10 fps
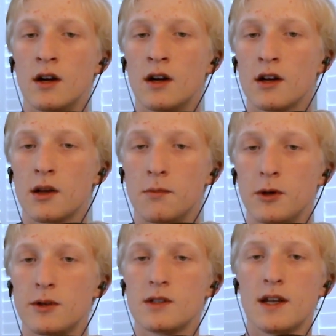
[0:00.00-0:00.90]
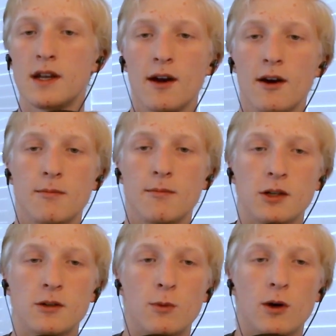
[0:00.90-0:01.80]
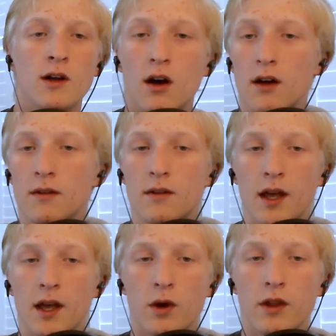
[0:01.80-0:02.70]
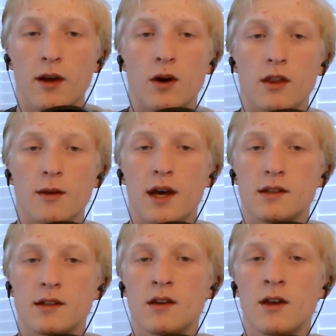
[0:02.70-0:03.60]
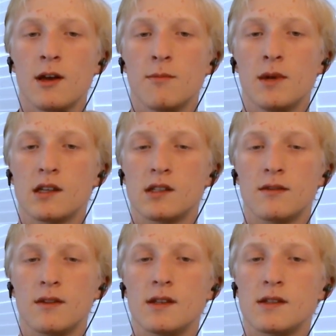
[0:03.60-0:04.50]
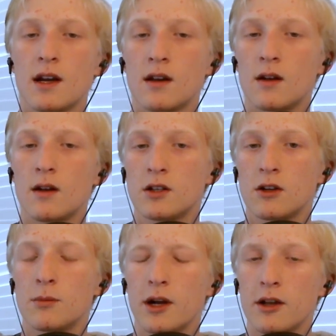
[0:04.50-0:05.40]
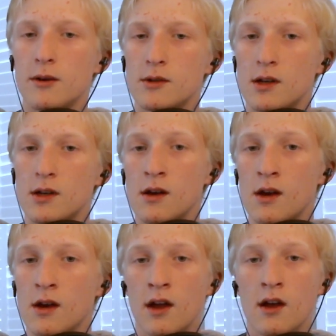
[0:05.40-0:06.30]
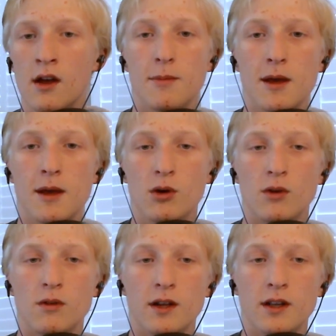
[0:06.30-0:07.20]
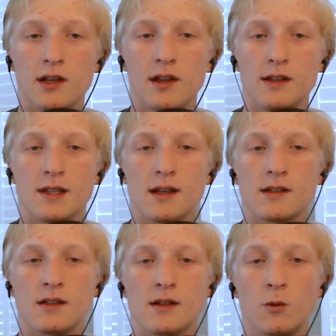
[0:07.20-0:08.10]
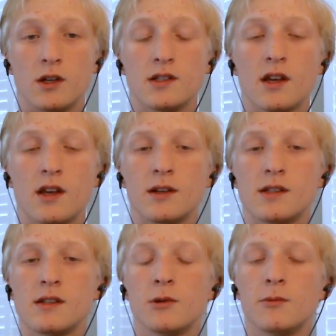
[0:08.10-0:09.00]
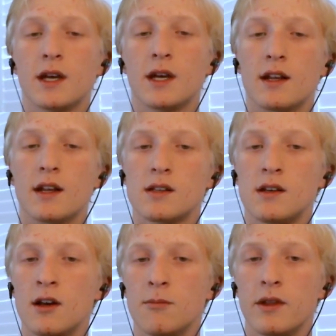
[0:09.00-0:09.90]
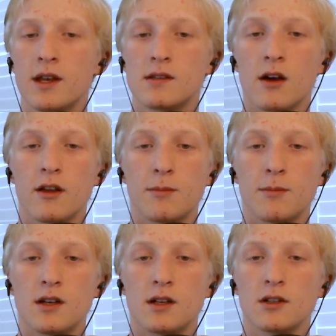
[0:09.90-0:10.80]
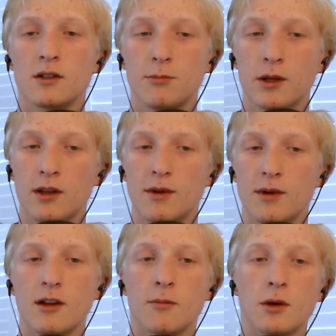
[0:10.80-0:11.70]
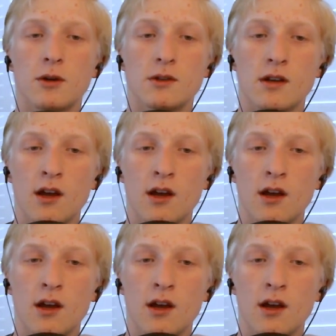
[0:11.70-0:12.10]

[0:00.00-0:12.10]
Computers today are much more than what they were in the past because of these technological breakthroughs. The people who invented these things were discovering simple mechanics, but they saw their potential and built them into computers.